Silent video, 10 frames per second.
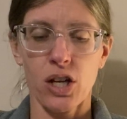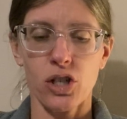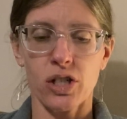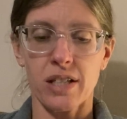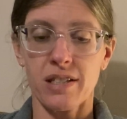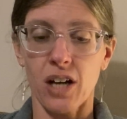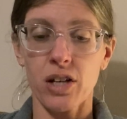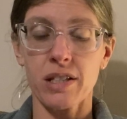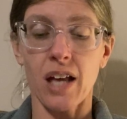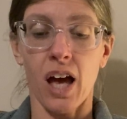She
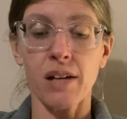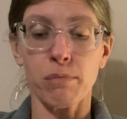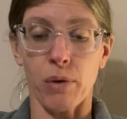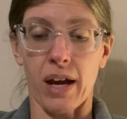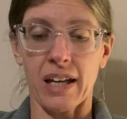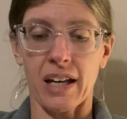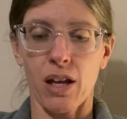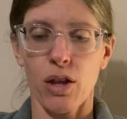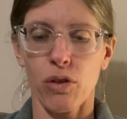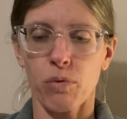starts
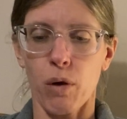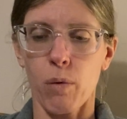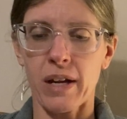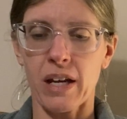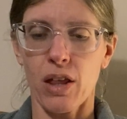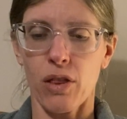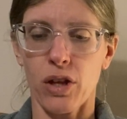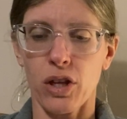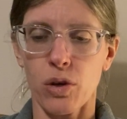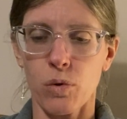unbraiding, throwing
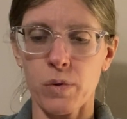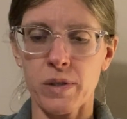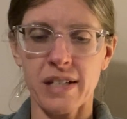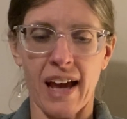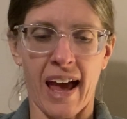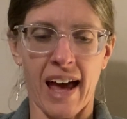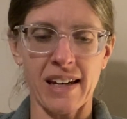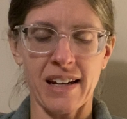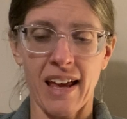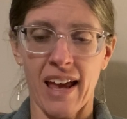the used
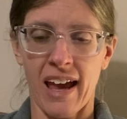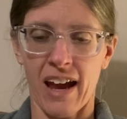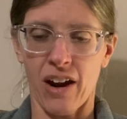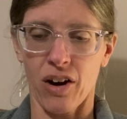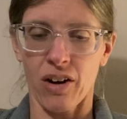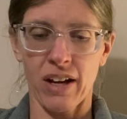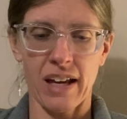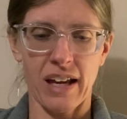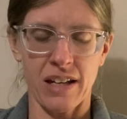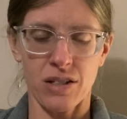added hair
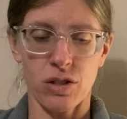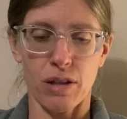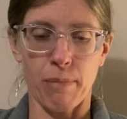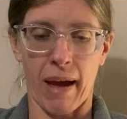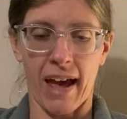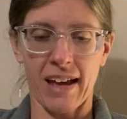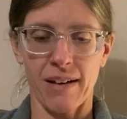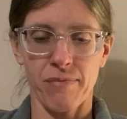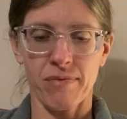into the bag.